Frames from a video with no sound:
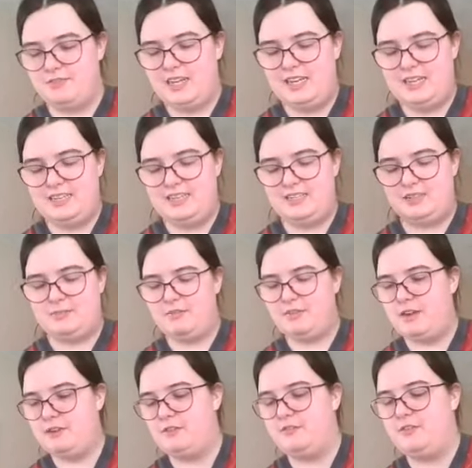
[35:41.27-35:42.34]
Violet is my
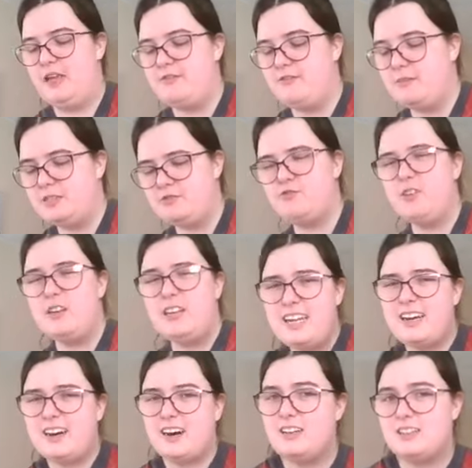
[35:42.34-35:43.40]
favourite flavour. It's really
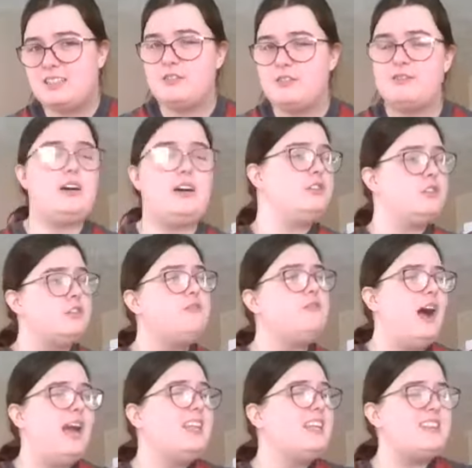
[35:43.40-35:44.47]
hard to find good
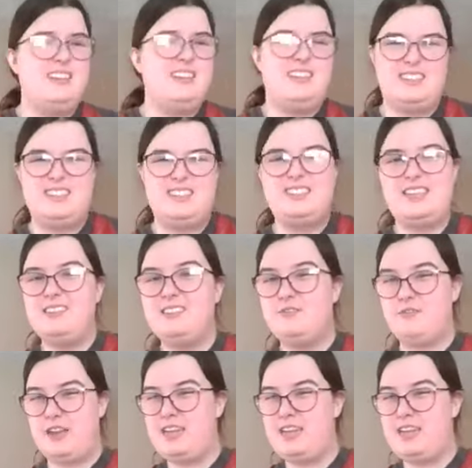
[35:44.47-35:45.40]
violet that doesn't taste